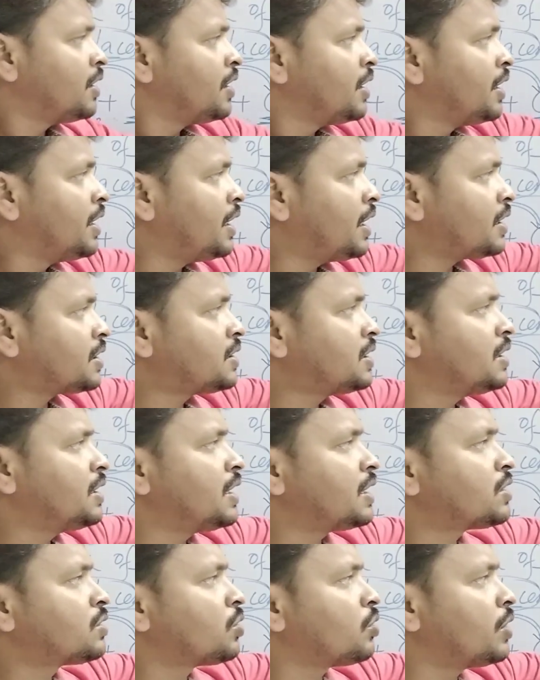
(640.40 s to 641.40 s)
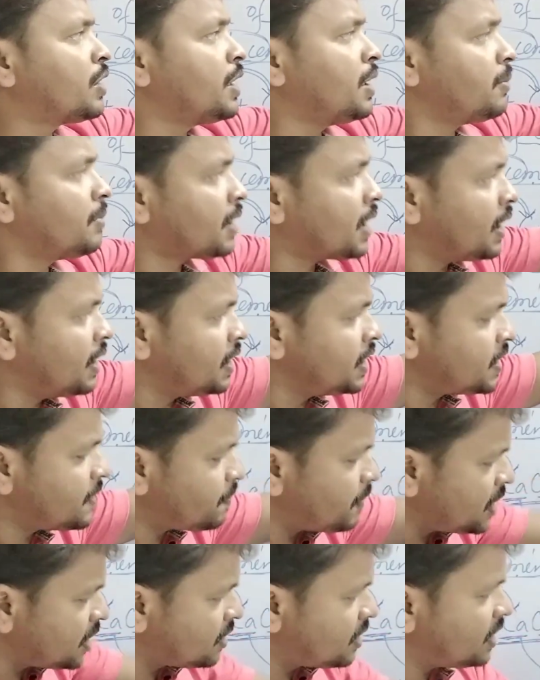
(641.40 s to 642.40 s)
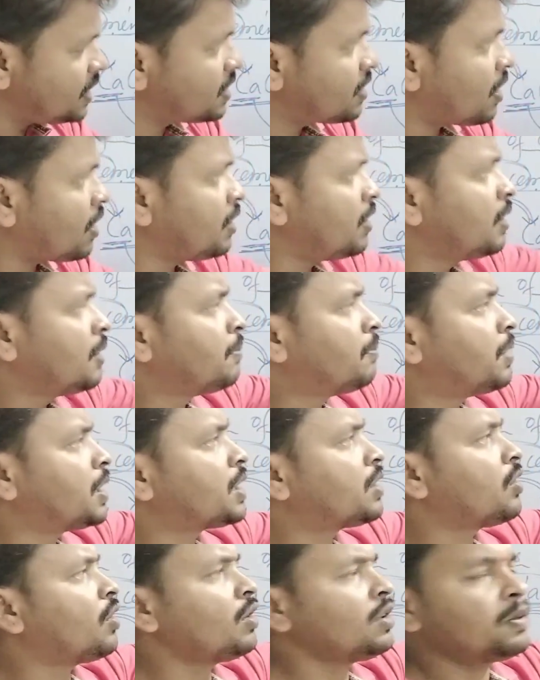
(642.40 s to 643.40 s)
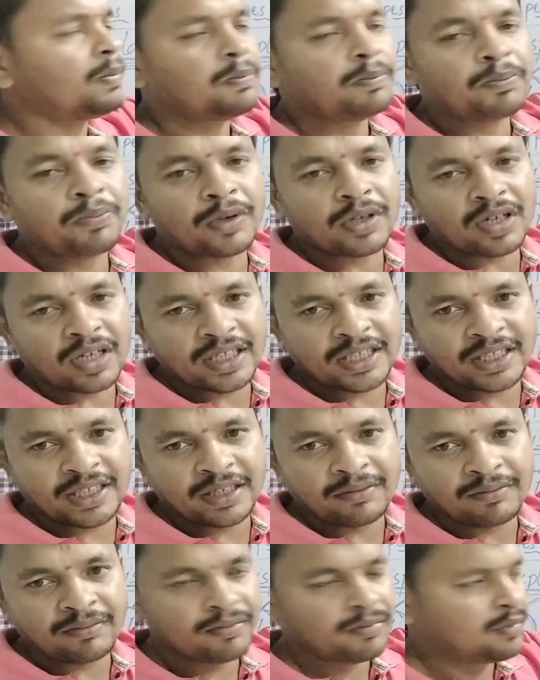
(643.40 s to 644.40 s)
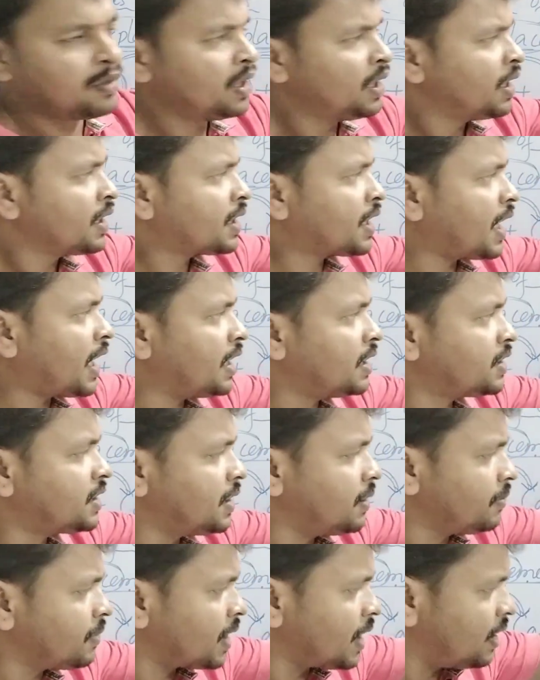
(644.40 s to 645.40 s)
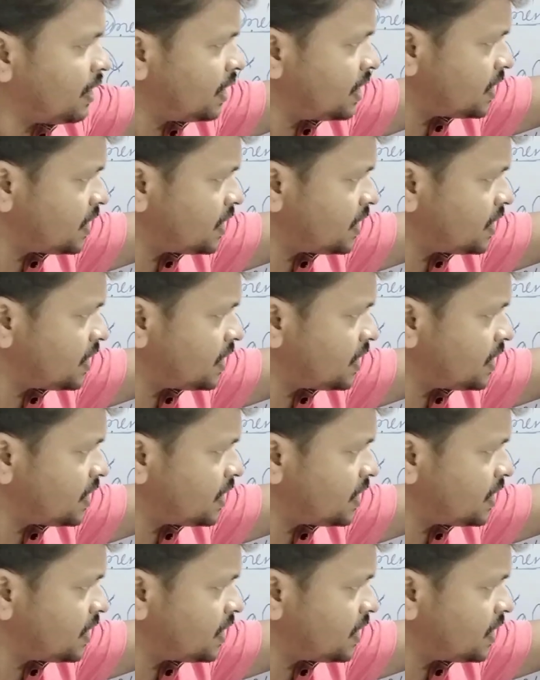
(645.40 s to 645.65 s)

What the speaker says: here see the sodium can displace this all, but not potassium. Calcium can